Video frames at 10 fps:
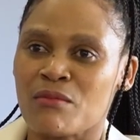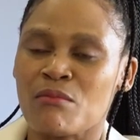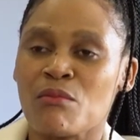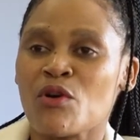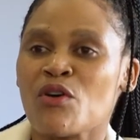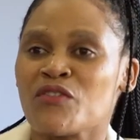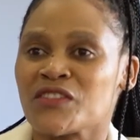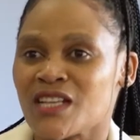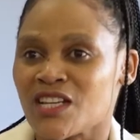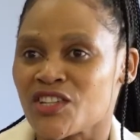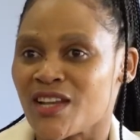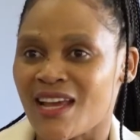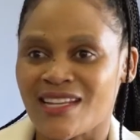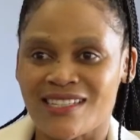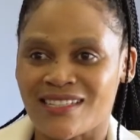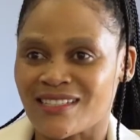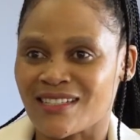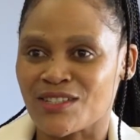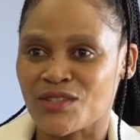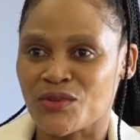more of such
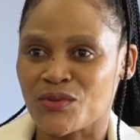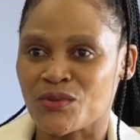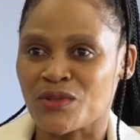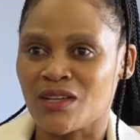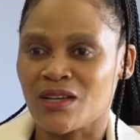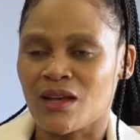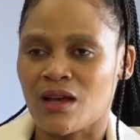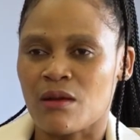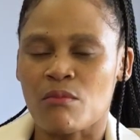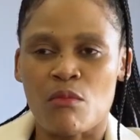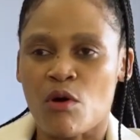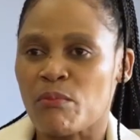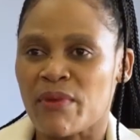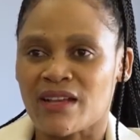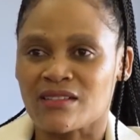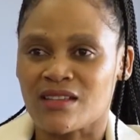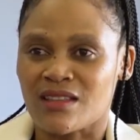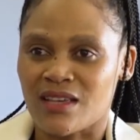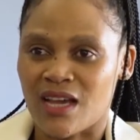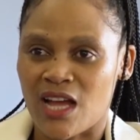licenses to more banks
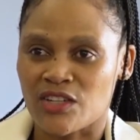in the